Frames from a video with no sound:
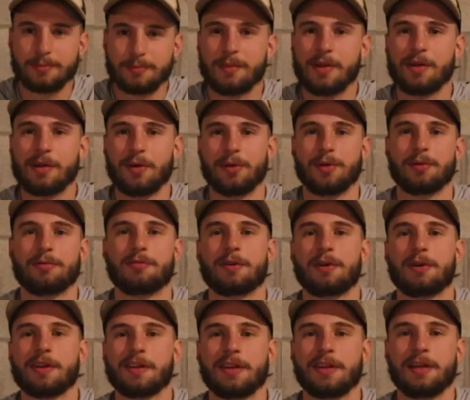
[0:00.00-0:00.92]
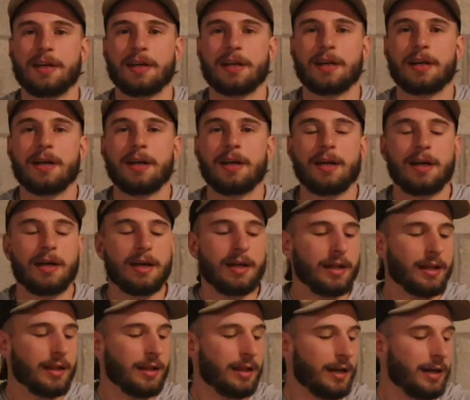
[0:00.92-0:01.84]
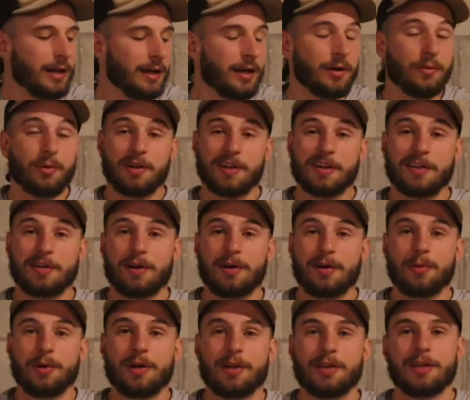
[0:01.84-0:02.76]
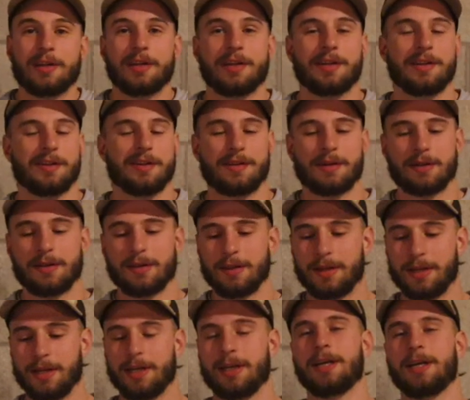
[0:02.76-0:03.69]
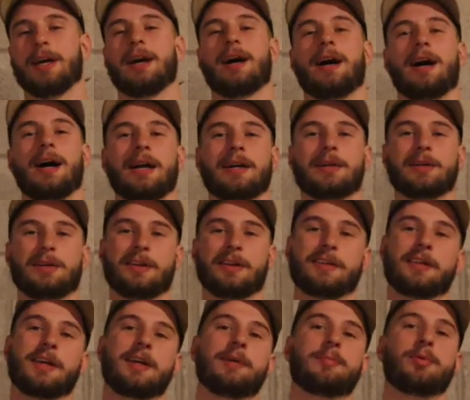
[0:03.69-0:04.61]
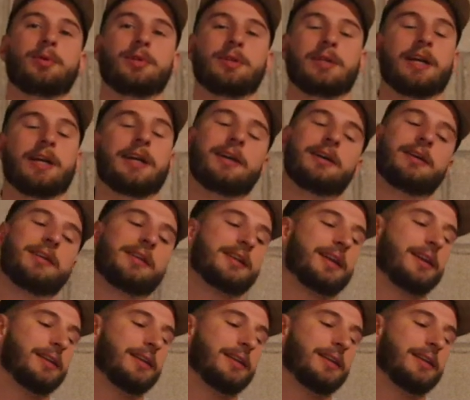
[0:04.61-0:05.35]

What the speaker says: So the first thing that I want to start with is the hiker staple dinners,